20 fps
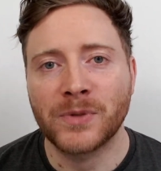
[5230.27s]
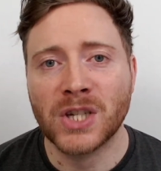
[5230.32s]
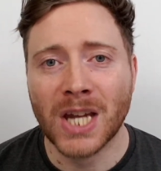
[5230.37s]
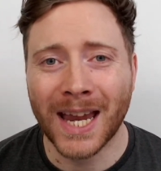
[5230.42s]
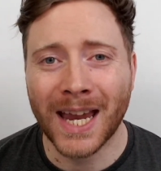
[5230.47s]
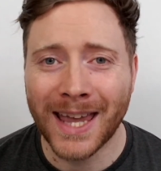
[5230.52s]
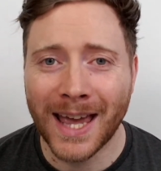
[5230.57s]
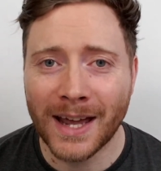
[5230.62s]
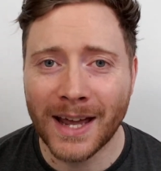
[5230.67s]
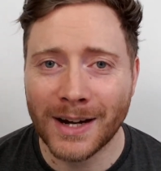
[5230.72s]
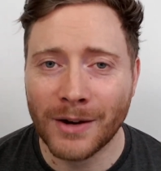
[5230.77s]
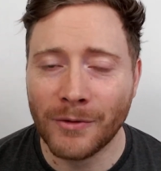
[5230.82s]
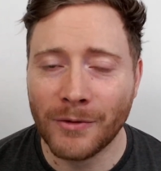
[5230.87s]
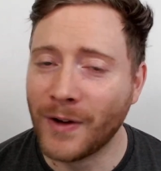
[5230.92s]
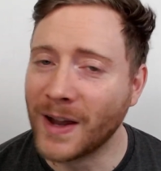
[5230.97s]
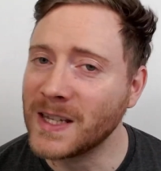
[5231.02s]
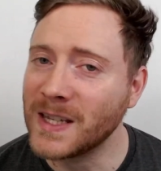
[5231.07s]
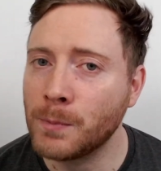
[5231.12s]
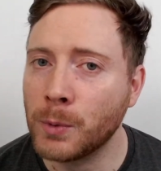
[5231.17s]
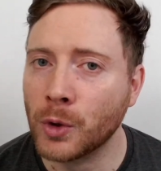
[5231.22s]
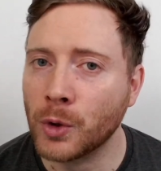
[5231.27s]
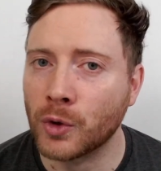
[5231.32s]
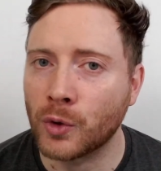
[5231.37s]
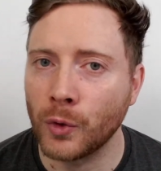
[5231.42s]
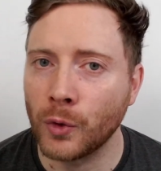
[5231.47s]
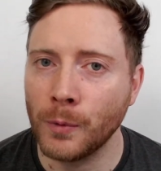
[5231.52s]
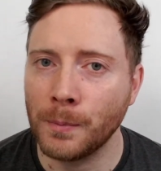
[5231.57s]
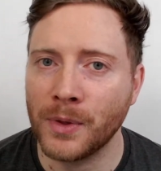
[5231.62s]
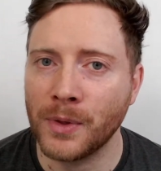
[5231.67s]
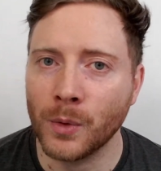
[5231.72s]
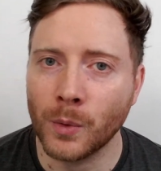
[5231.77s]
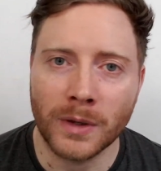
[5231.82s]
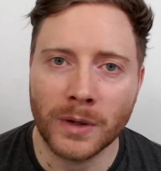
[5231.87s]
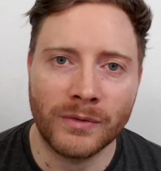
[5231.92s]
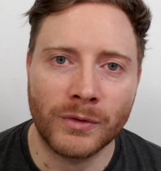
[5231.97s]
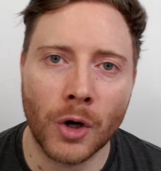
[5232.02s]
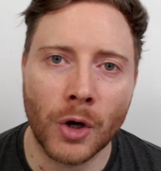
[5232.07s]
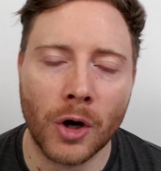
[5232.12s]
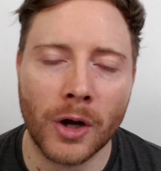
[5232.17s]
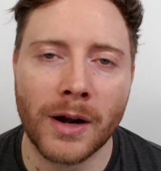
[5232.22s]
Check out our Facebook group that
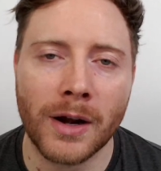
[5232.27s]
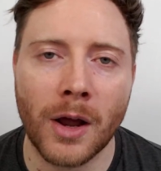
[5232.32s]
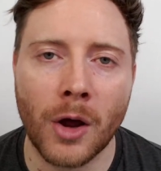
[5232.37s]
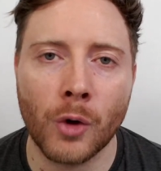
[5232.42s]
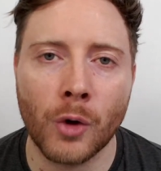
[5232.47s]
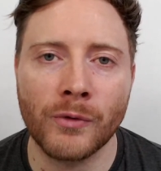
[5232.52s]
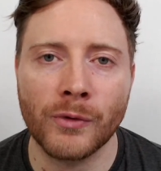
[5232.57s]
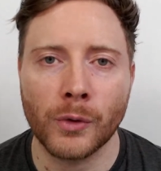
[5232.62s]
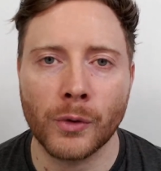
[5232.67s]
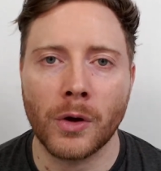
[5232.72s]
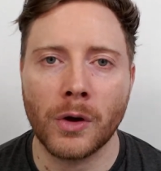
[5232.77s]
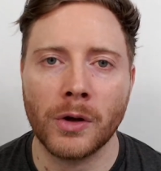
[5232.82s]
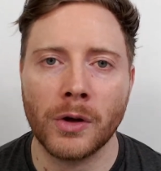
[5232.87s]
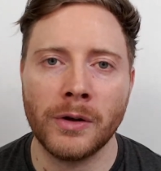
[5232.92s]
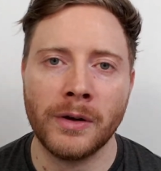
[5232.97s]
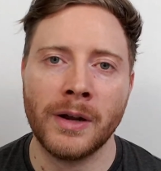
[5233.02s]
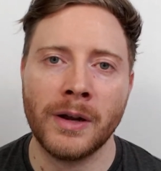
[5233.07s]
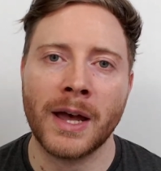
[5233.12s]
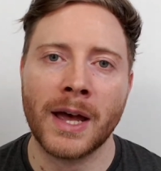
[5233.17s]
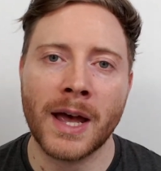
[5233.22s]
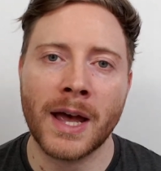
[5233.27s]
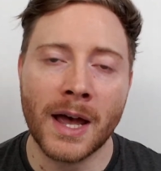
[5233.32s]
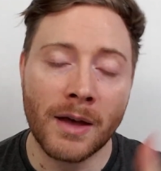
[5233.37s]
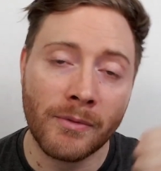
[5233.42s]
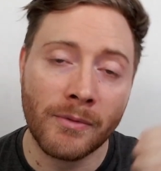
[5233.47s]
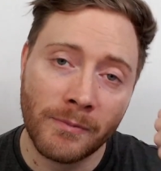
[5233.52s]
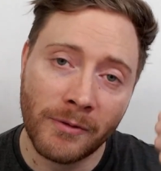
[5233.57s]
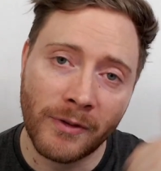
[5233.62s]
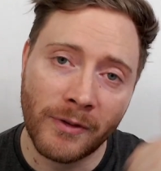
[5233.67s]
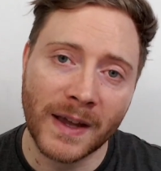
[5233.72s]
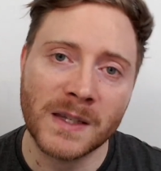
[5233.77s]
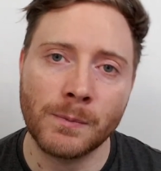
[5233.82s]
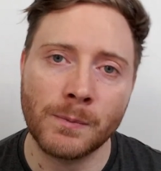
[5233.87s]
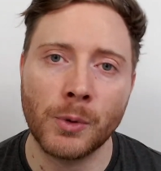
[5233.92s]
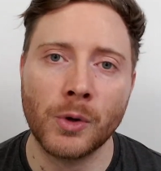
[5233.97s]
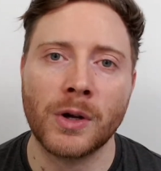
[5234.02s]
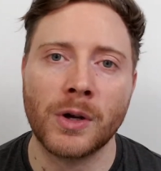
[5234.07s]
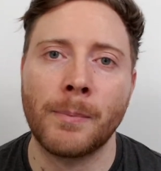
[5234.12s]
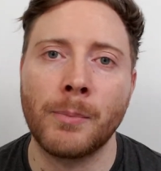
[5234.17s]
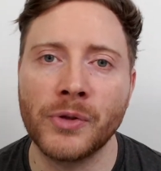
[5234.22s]
we've got over on
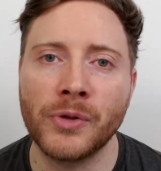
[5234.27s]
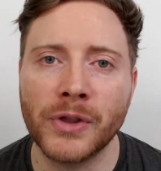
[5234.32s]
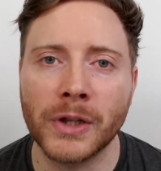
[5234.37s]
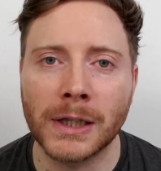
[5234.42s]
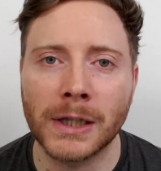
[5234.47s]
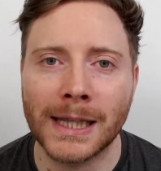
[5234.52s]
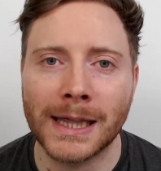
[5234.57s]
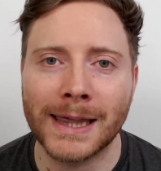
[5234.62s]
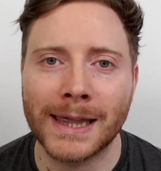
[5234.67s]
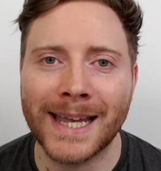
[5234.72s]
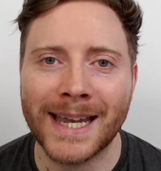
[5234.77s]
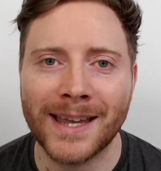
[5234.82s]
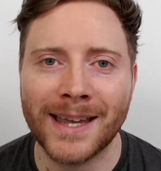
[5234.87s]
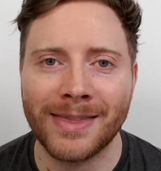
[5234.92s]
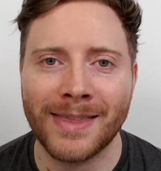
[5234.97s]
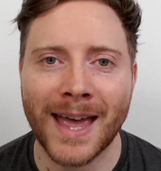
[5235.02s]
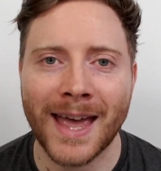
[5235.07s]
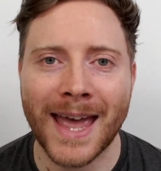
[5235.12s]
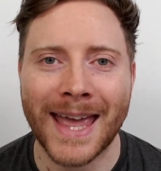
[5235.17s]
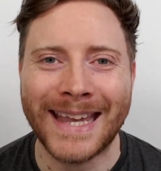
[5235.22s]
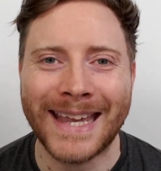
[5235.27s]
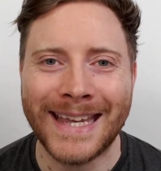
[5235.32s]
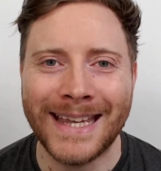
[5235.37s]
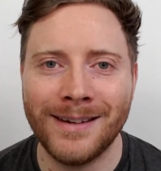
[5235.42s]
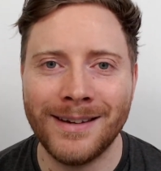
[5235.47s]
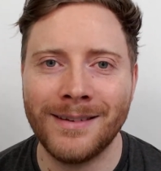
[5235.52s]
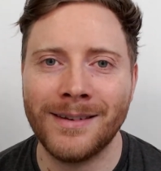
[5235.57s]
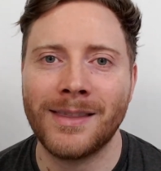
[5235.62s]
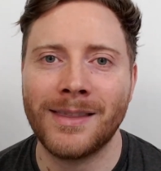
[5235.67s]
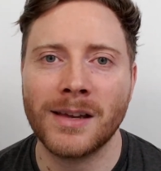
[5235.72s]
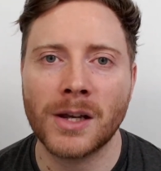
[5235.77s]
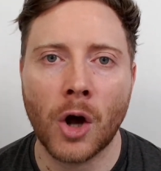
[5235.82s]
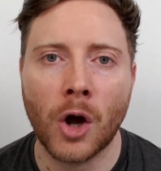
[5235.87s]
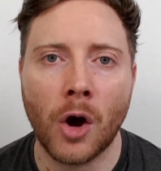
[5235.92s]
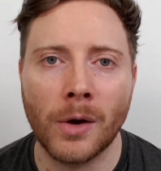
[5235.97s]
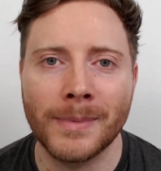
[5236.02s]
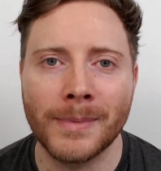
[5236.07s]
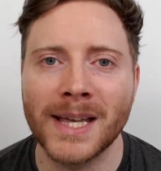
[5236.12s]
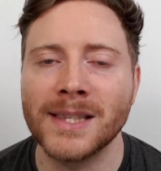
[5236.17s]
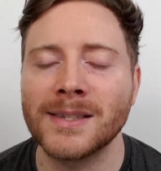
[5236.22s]
Facebook. I put the little link there in the
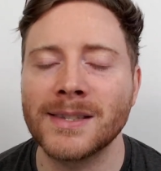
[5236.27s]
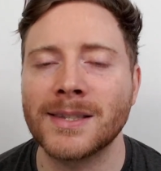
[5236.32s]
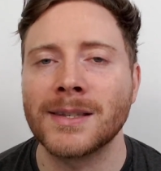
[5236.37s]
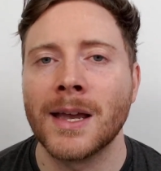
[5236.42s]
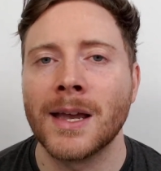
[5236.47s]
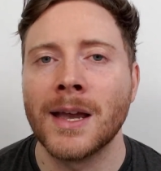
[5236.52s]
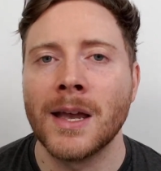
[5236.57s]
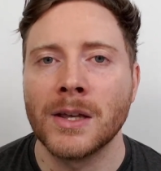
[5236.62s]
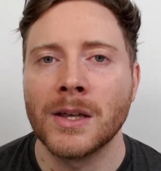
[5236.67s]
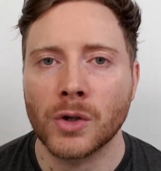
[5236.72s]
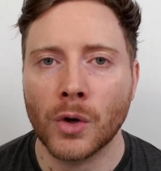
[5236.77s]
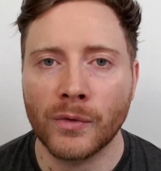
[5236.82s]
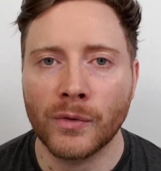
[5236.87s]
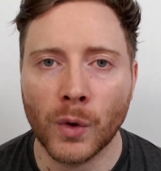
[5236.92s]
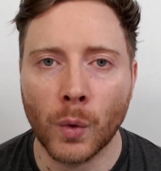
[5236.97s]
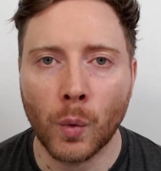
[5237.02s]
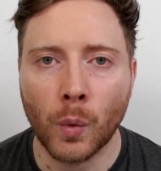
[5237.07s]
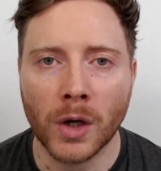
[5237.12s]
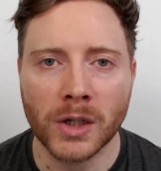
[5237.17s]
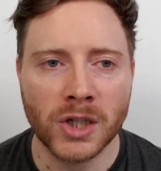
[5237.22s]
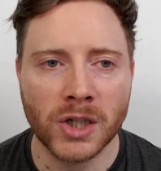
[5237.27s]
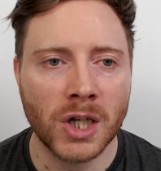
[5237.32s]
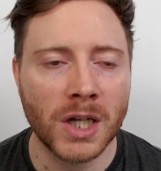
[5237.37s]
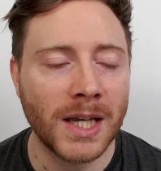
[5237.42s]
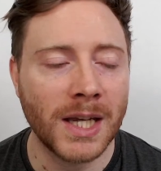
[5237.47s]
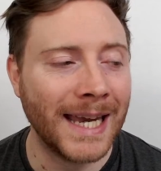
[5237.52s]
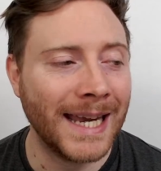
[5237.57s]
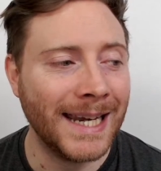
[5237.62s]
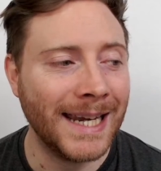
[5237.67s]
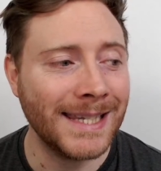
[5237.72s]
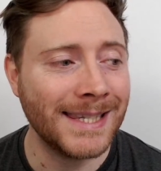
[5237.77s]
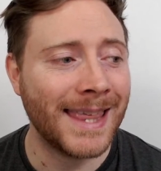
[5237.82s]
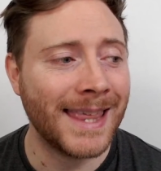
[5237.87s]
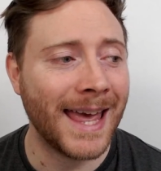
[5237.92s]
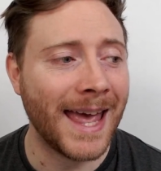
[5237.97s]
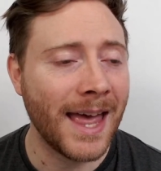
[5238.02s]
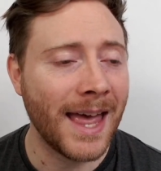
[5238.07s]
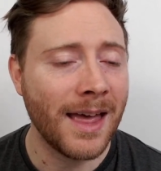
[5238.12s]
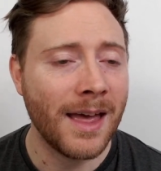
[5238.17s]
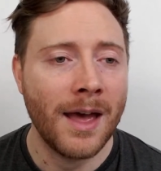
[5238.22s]
comments. So if you're watching, it is
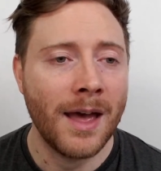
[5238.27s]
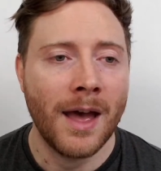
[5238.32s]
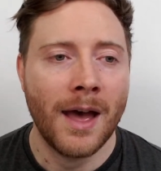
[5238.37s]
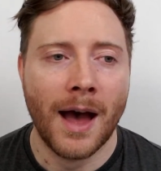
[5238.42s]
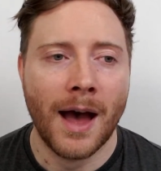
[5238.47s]
there.